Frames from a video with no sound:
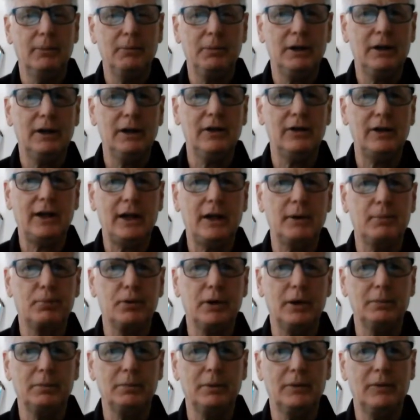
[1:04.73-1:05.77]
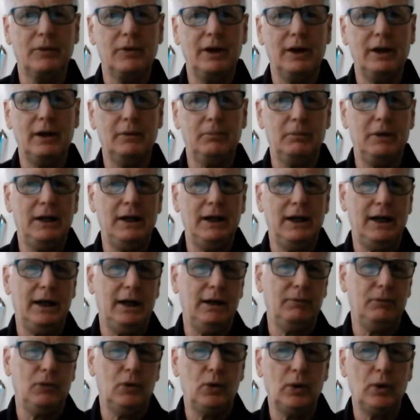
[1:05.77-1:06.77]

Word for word: but these other problems then became